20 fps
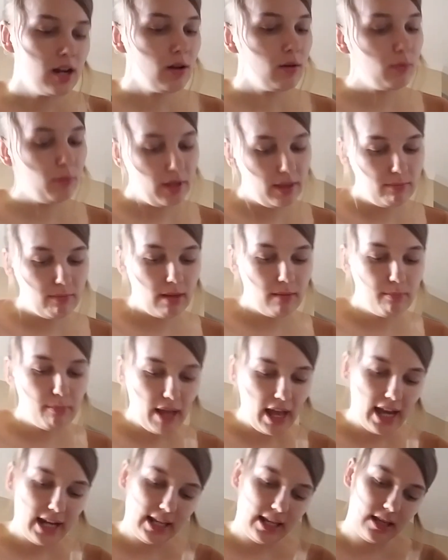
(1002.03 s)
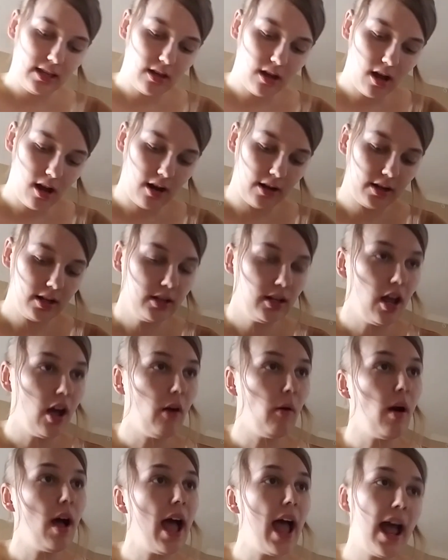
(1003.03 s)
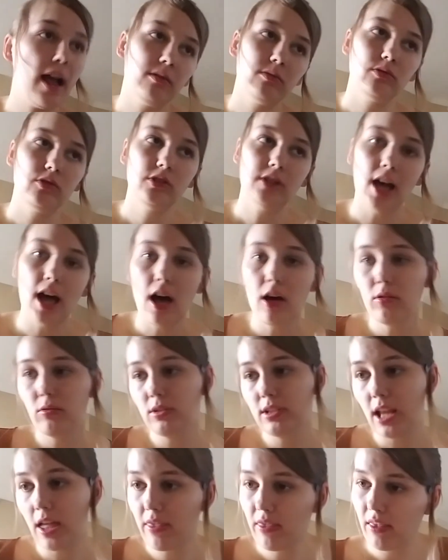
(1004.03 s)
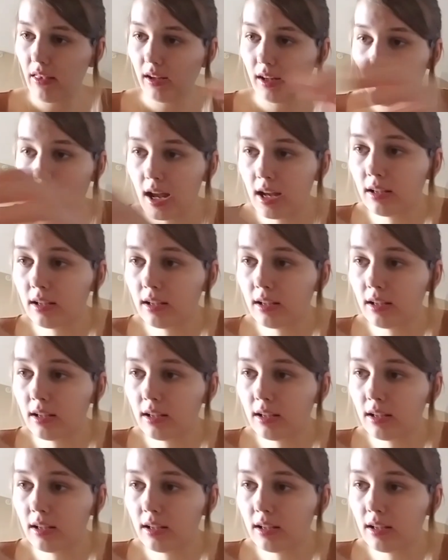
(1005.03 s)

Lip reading: with my bodyguard, no, I don't tote nothing.